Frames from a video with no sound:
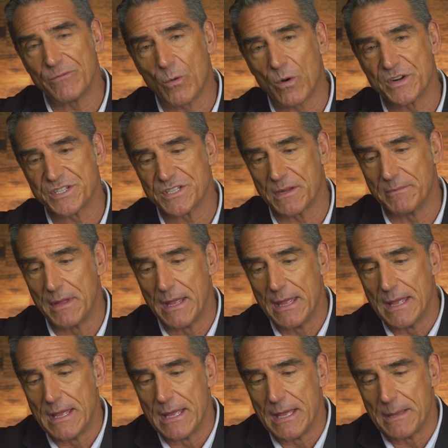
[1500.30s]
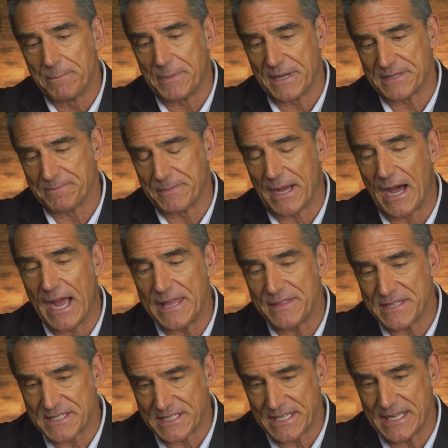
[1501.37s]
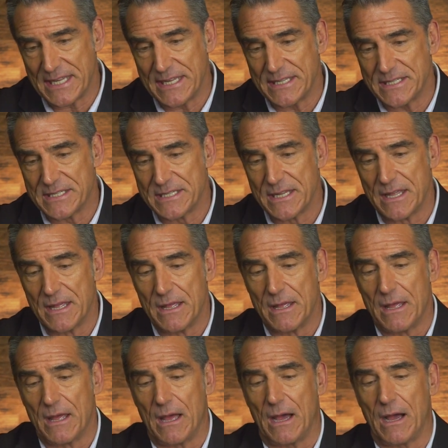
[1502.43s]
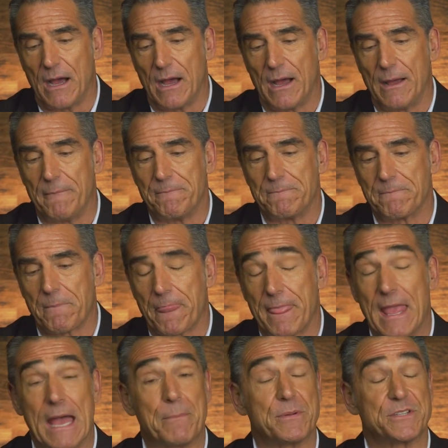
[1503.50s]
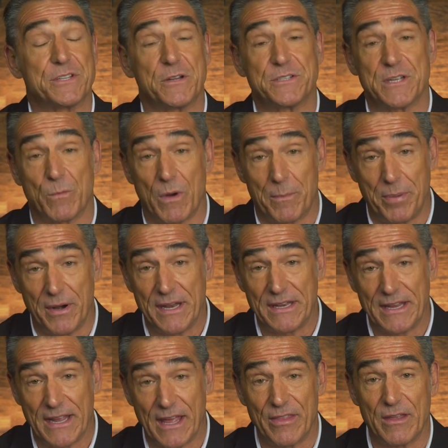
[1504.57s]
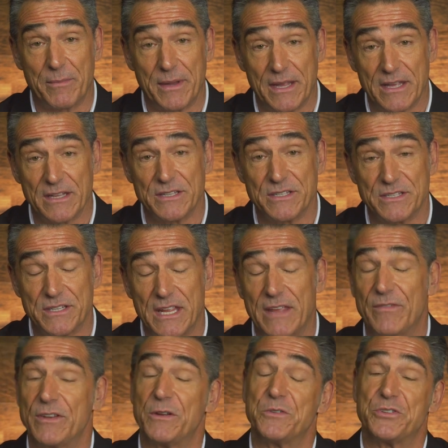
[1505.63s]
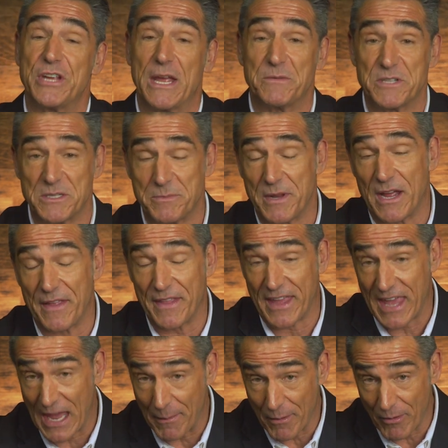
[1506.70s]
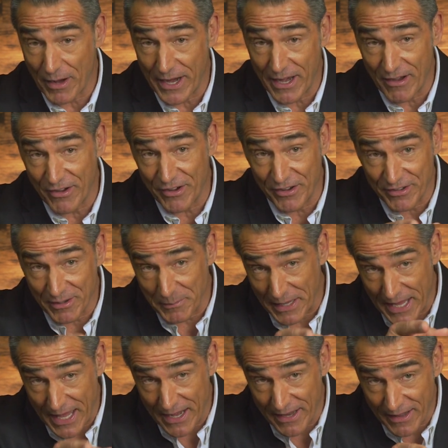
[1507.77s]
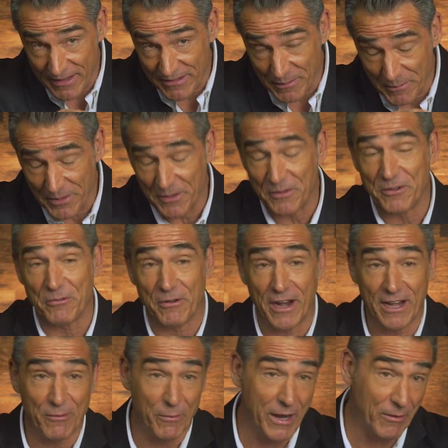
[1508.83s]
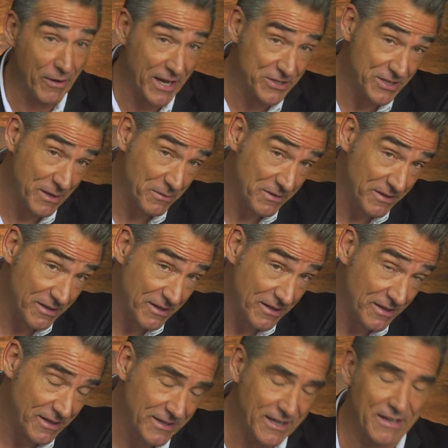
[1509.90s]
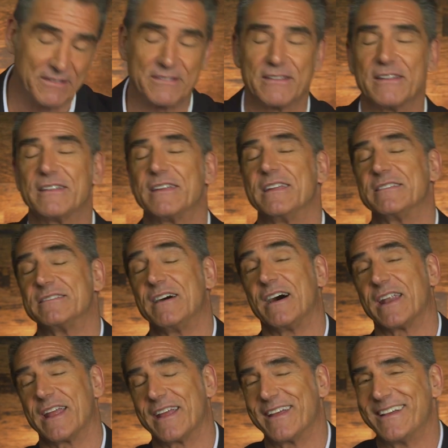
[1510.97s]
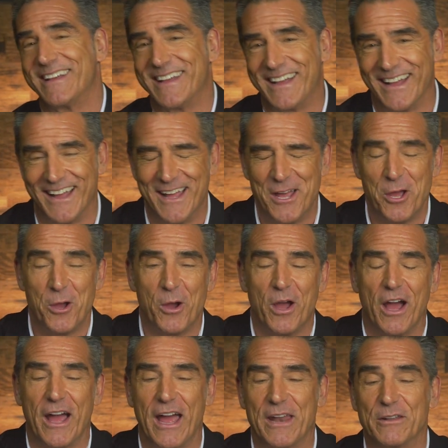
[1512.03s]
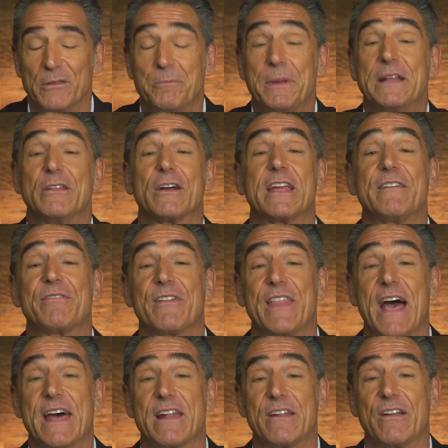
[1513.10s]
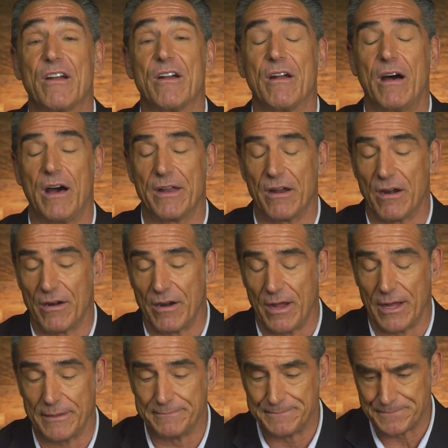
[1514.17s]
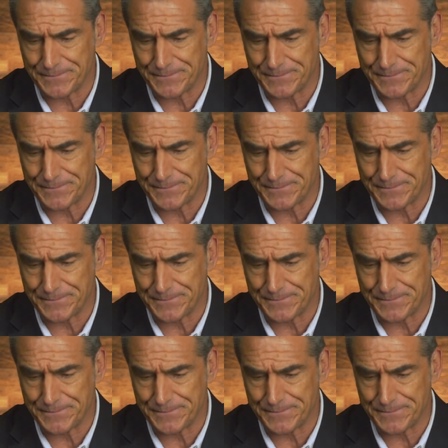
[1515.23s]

for some behind-the-scenes episodes that we're putting together, because even though James is behind the camera right here, he's going to be editing some of those right away, right, James? Yes, he's nodding. And be looking for that on our